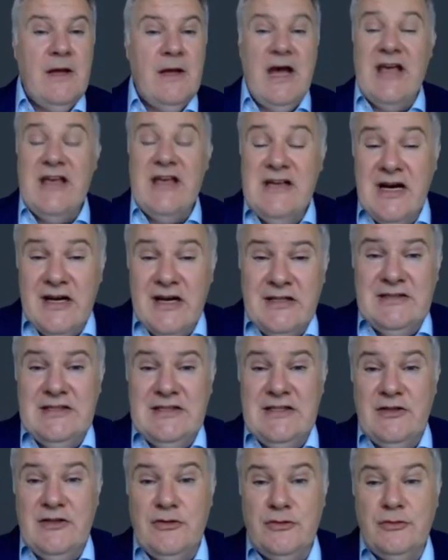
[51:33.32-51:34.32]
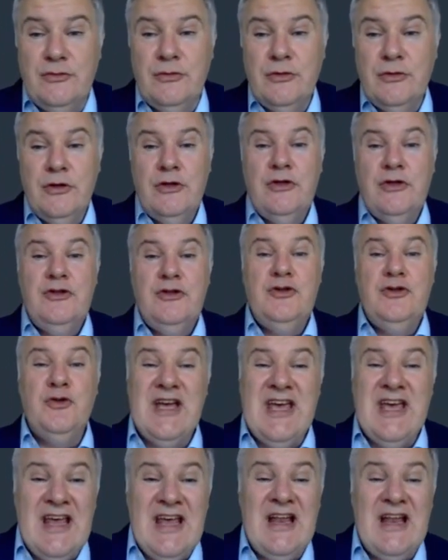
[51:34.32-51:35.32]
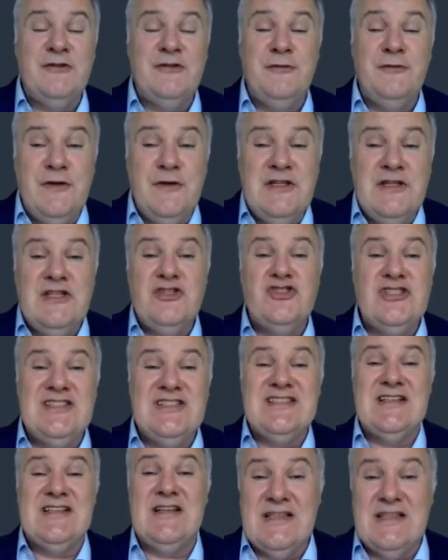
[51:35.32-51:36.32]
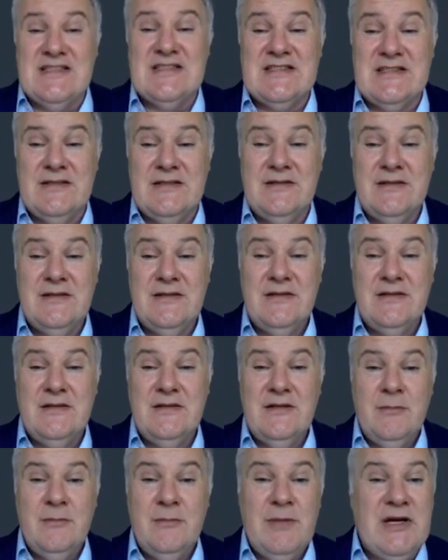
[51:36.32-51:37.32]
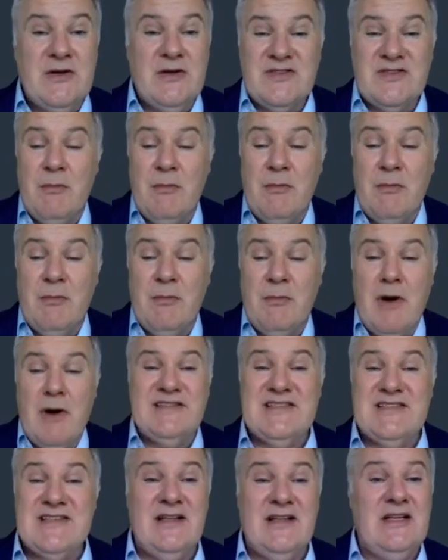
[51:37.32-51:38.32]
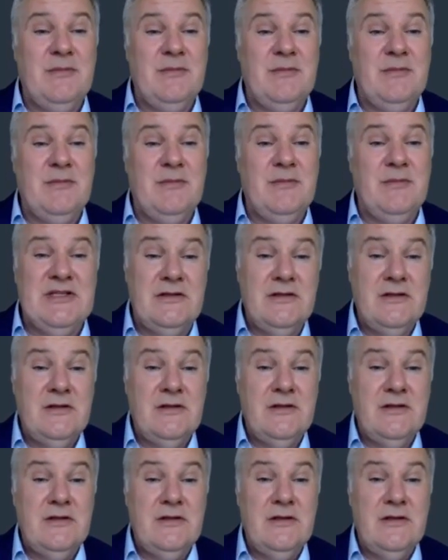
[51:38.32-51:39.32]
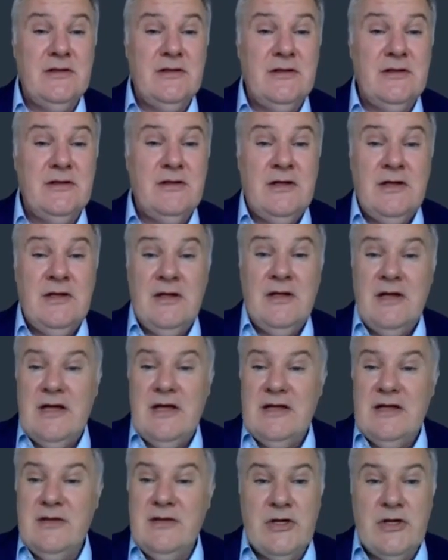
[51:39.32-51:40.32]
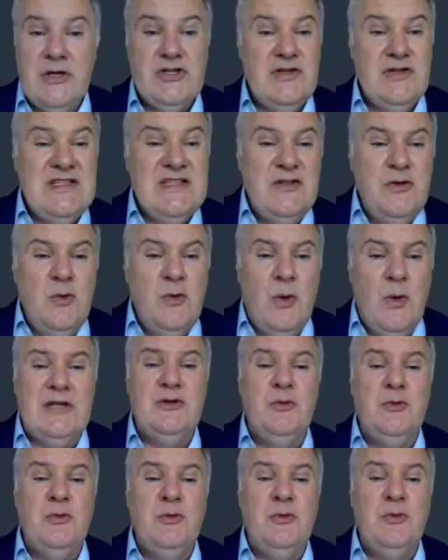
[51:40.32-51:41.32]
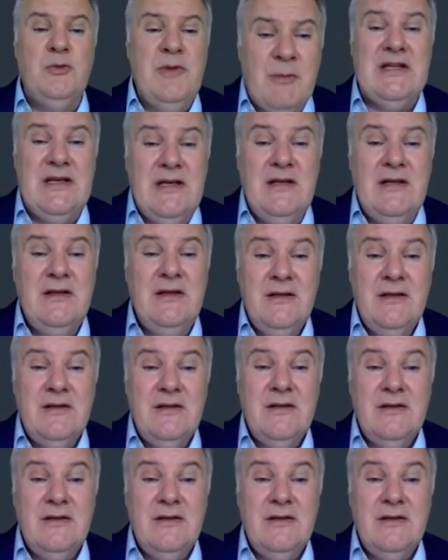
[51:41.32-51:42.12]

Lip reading: I guarantee you, you cannot finish this list because the market is unlimited. And the question is, do you want to make money?